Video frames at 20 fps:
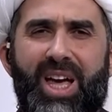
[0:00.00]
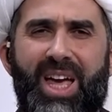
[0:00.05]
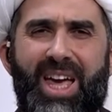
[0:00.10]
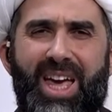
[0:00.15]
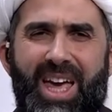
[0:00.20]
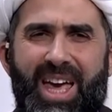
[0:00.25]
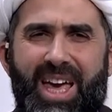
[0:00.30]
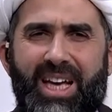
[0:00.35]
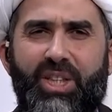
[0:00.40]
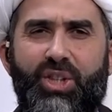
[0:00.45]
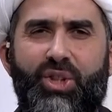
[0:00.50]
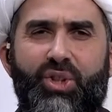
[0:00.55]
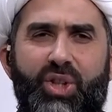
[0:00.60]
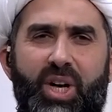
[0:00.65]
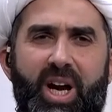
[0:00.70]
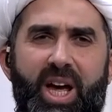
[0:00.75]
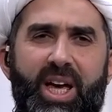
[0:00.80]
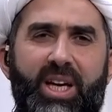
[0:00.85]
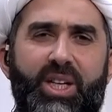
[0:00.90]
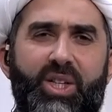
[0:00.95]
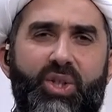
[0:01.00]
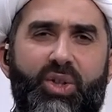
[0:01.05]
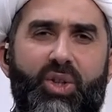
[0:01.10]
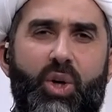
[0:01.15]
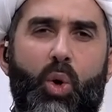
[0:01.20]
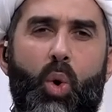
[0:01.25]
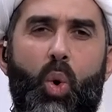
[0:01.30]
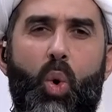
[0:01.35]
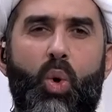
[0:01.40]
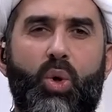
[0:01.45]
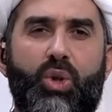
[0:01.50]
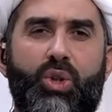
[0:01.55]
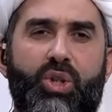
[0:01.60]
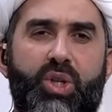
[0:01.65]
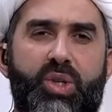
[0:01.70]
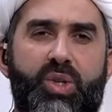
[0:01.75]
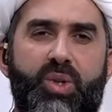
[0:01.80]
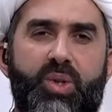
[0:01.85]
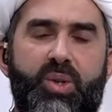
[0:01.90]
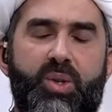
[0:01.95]
extra, extra
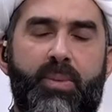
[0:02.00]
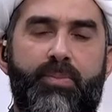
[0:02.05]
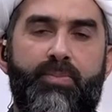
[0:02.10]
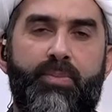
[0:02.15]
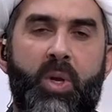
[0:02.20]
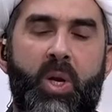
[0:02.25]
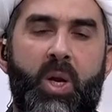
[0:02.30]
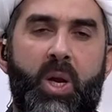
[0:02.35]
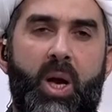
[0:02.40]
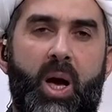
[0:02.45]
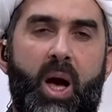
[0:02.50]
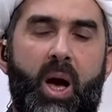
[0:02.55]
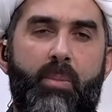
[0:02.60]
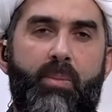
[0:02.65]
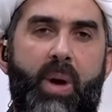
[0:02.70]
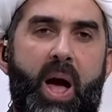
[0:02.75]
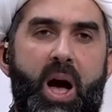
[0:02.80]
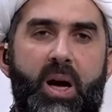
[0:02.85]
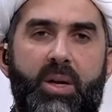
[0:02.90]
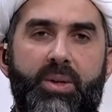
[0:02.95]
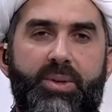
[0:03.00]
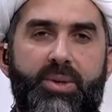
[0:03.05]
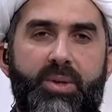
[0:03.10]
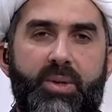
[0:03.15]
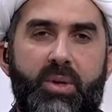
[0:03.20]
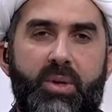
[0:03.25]
cautious about